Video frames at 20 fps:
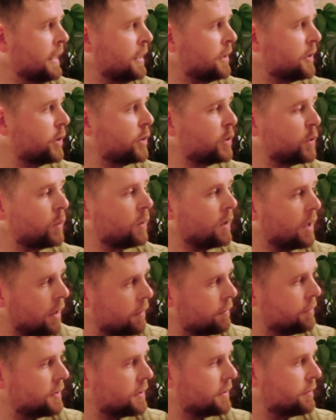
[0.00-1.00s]
Google
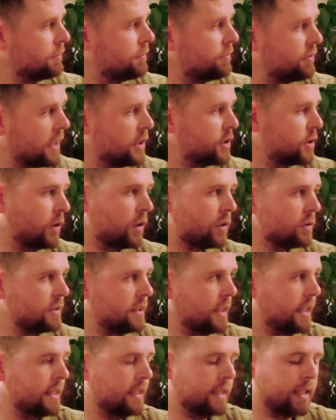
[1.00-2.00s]
loves fresh
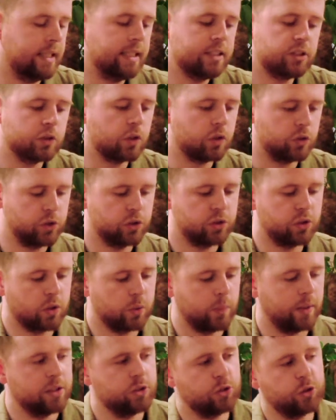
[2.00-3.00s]
content, and it's not just a
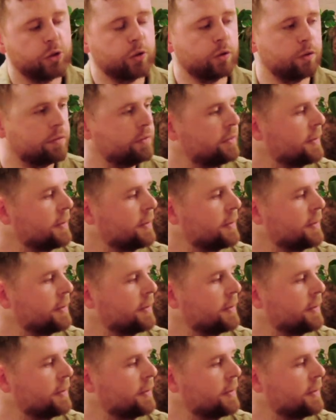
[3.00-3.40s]
question of